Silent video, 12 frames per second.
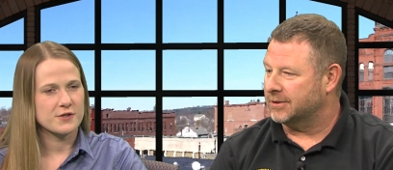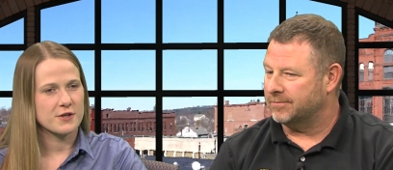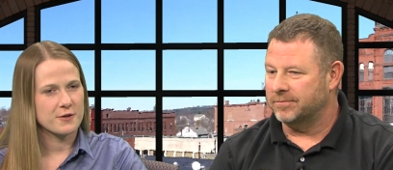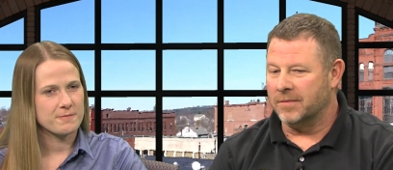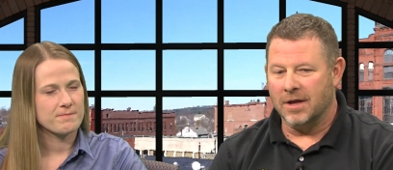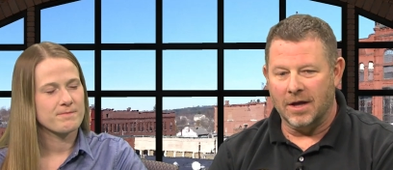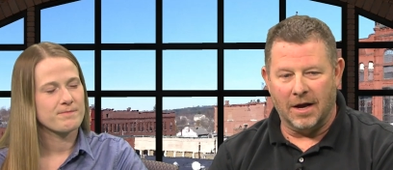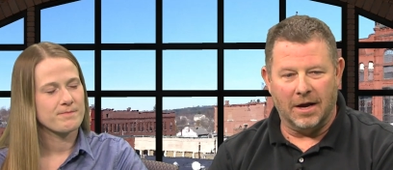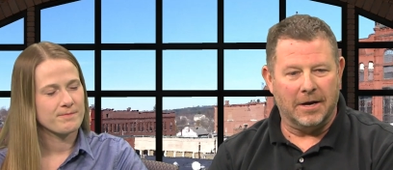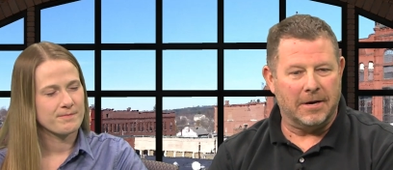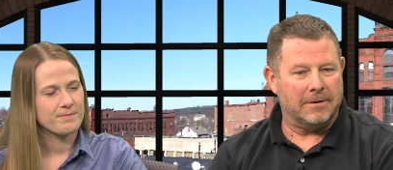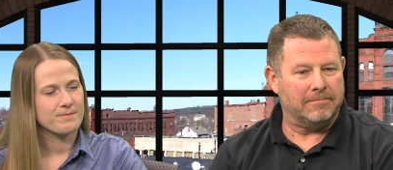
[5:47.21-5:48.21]
Speaker 1: Oh.
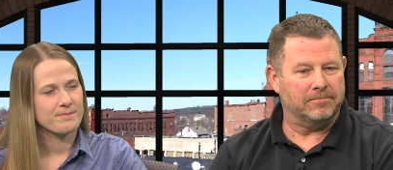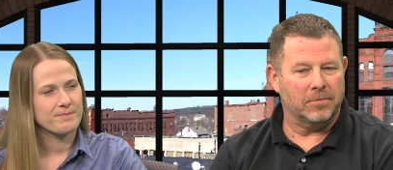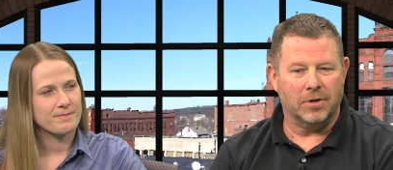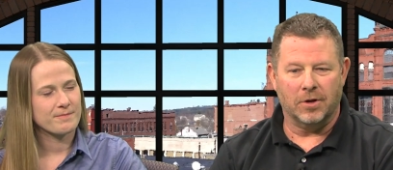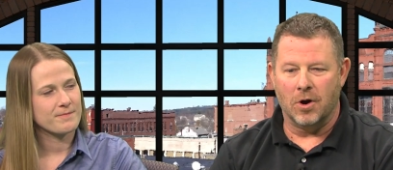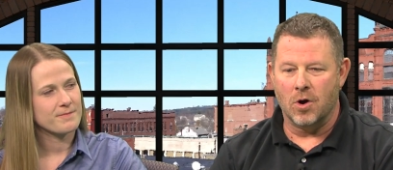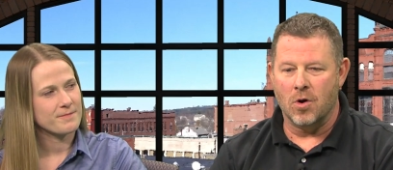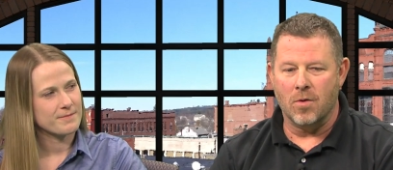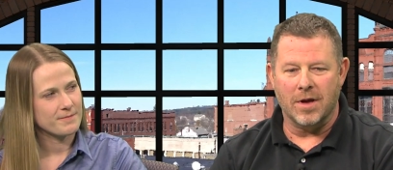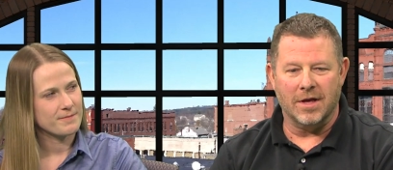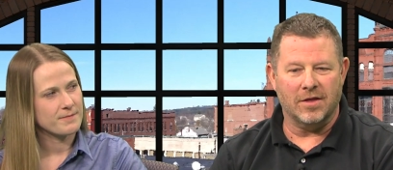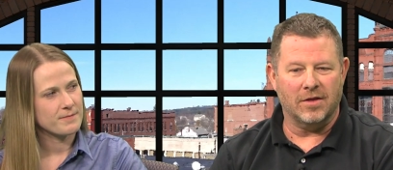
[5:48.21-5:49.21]
Yeah. Um, you
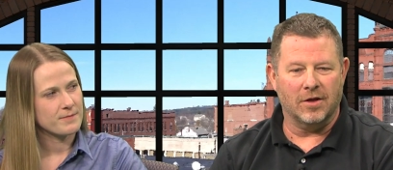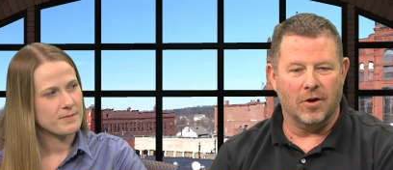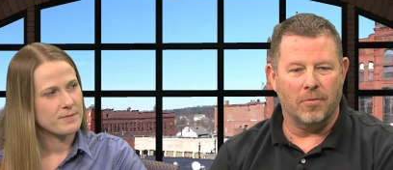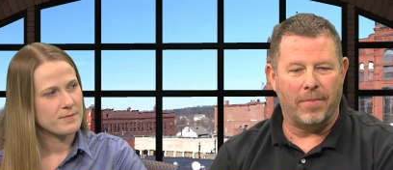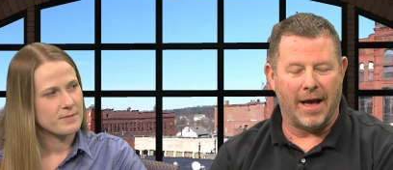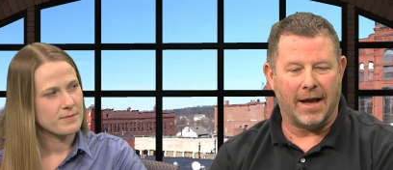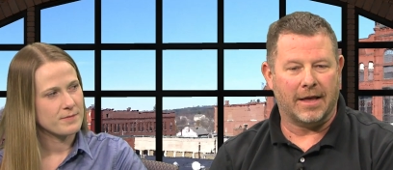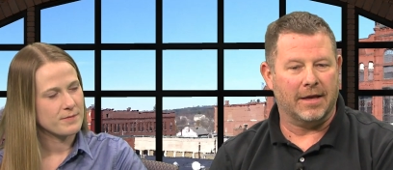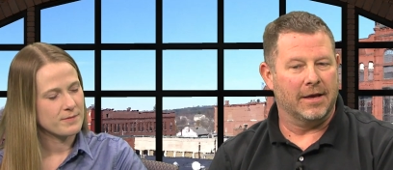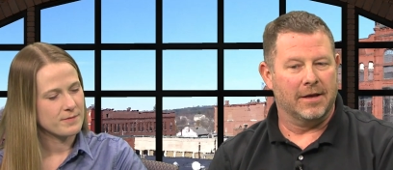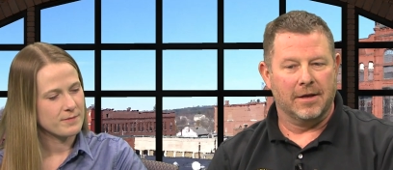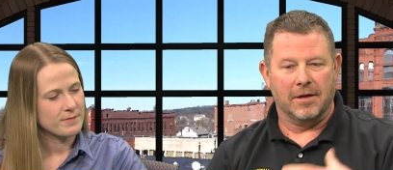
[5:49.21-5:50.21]
know, it, you know,
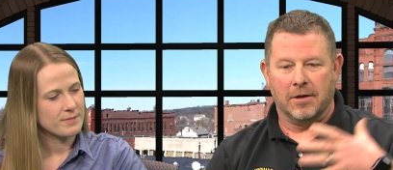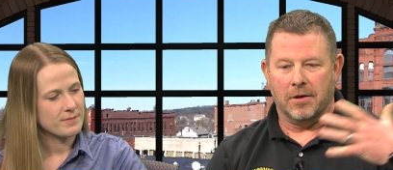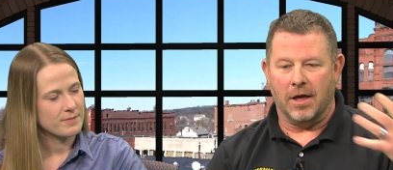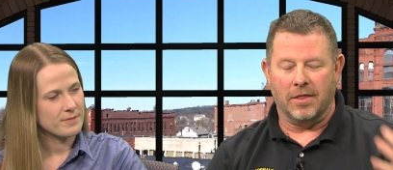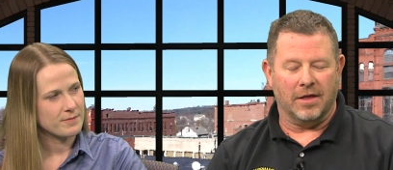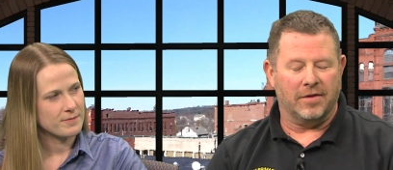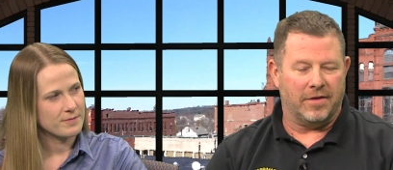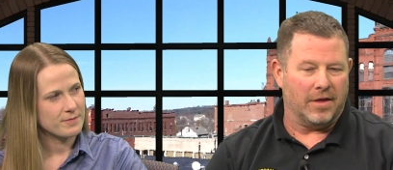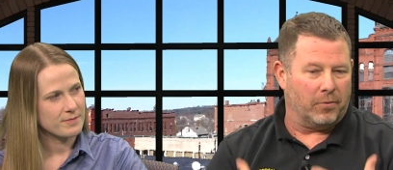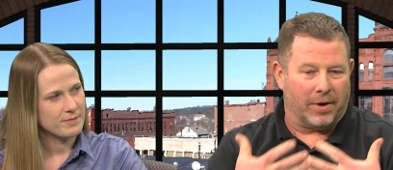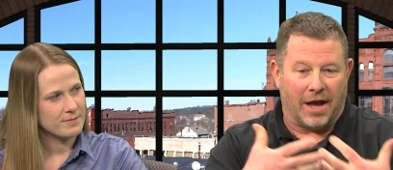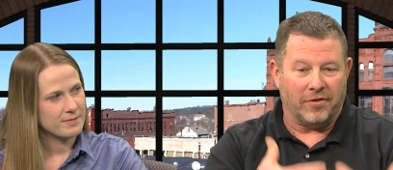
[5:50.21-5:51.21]
back, in
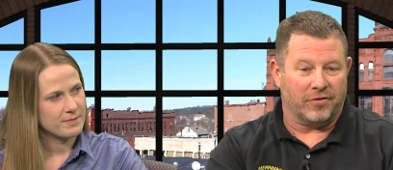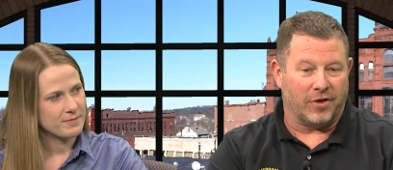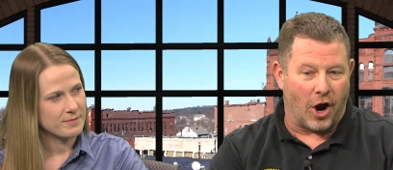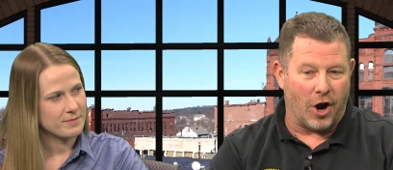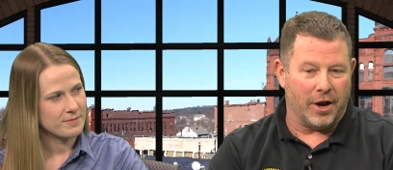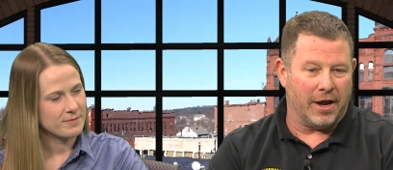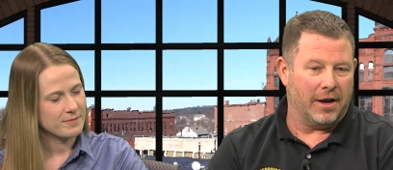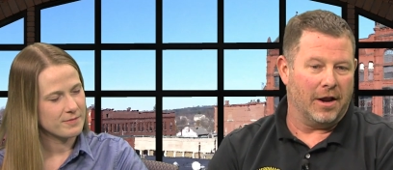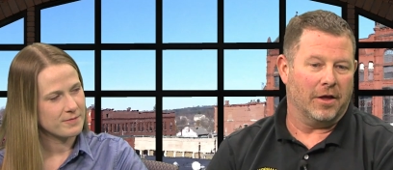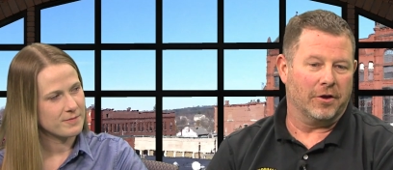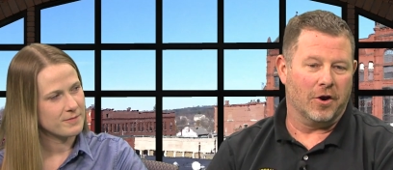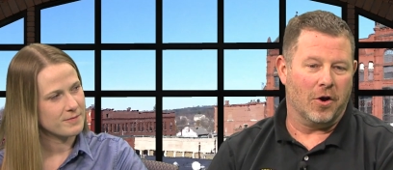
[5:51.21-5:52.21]
the when I
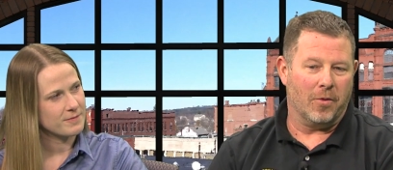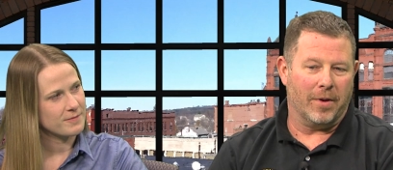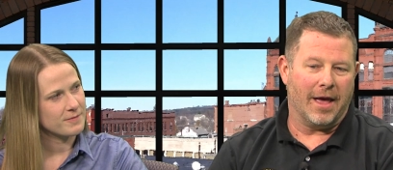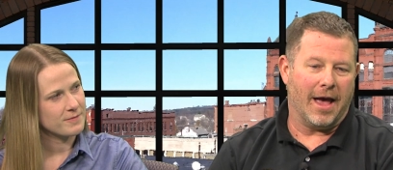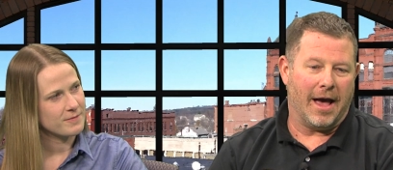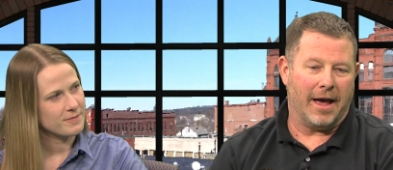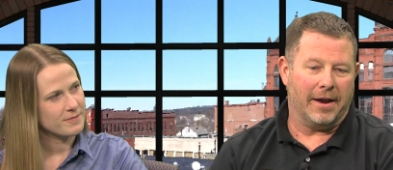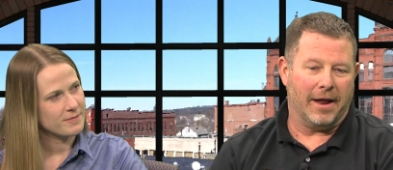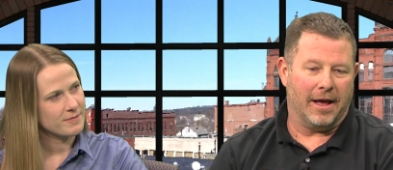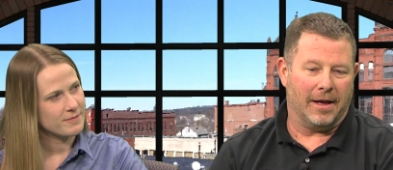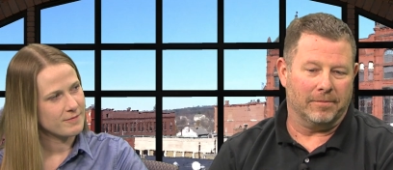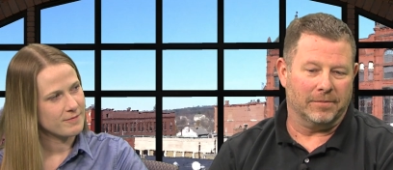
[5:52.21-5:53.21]
started, you know, we had
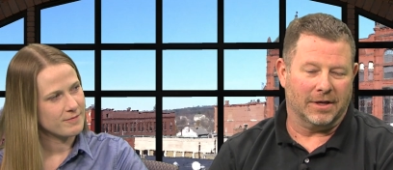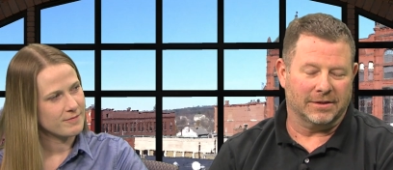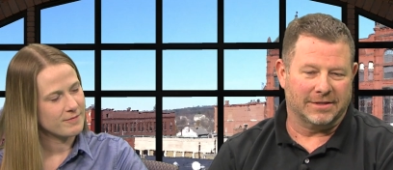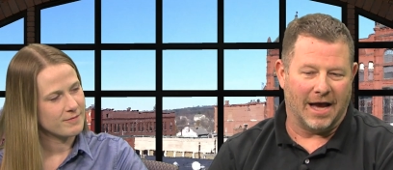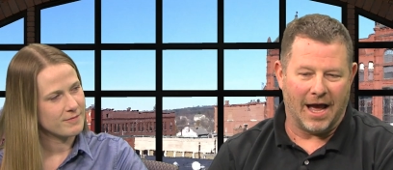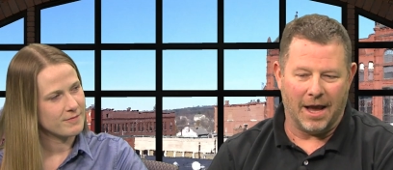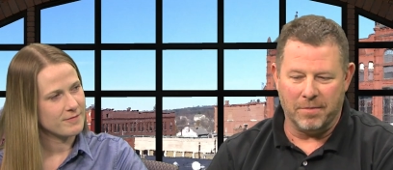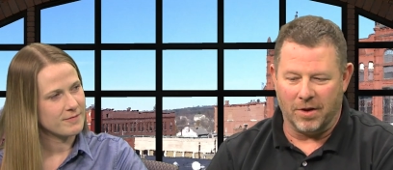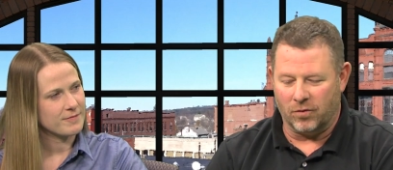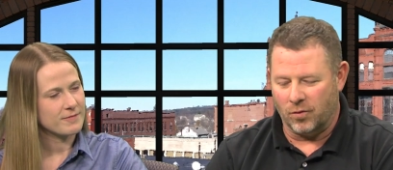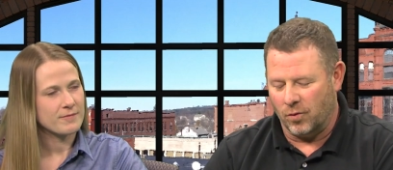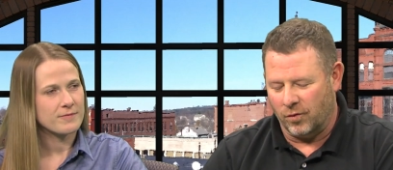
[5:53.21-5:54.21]
um,
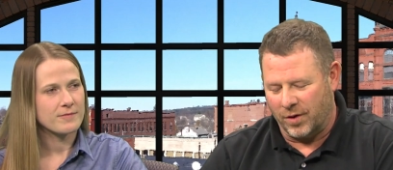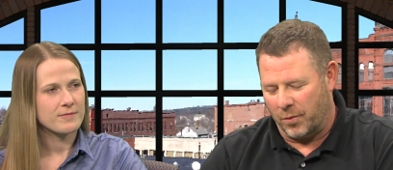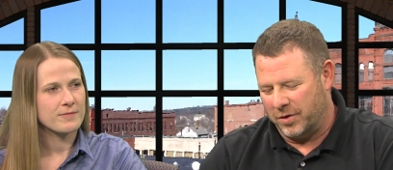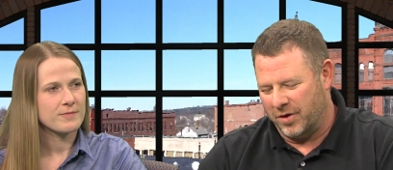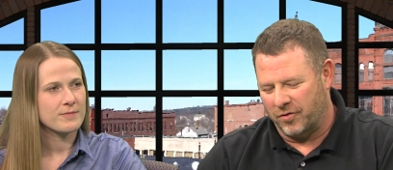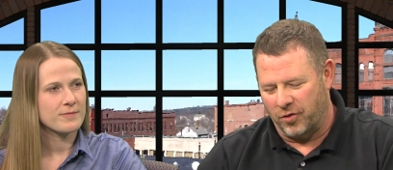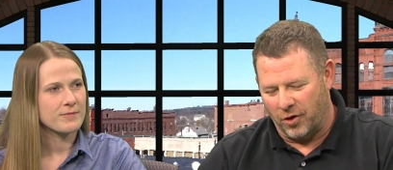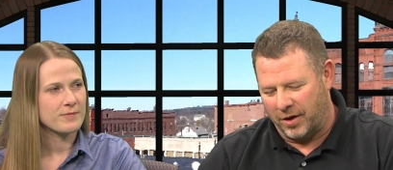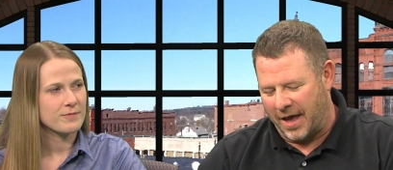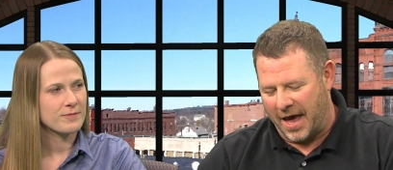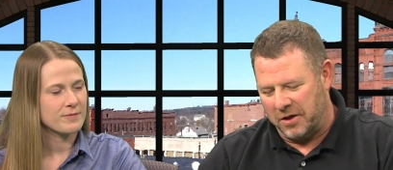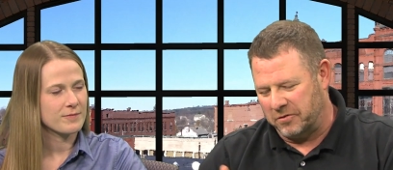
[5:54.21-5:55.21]
timing tools that we just
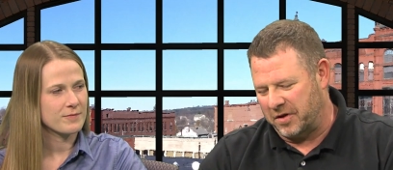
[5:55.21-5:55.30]
looked at.